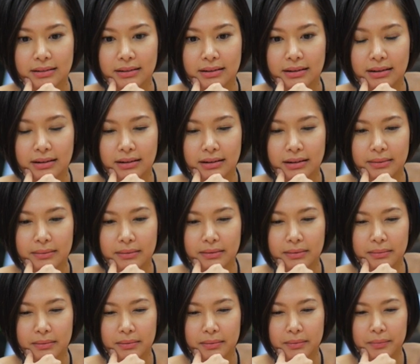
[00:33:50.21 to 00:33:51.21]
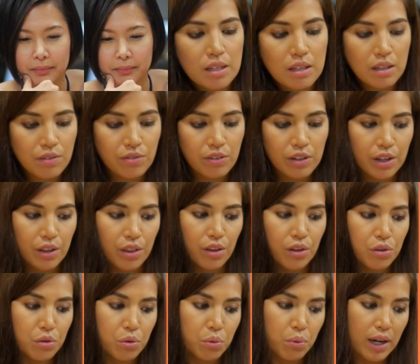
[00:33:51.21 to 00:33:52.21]
He actually wasn't even in the
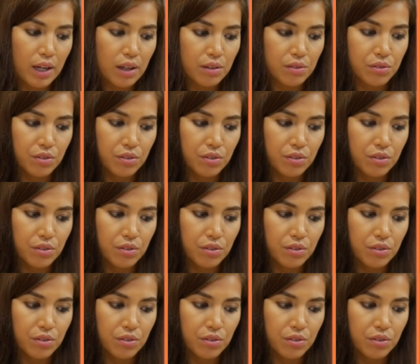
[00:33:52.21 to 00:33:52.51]
12.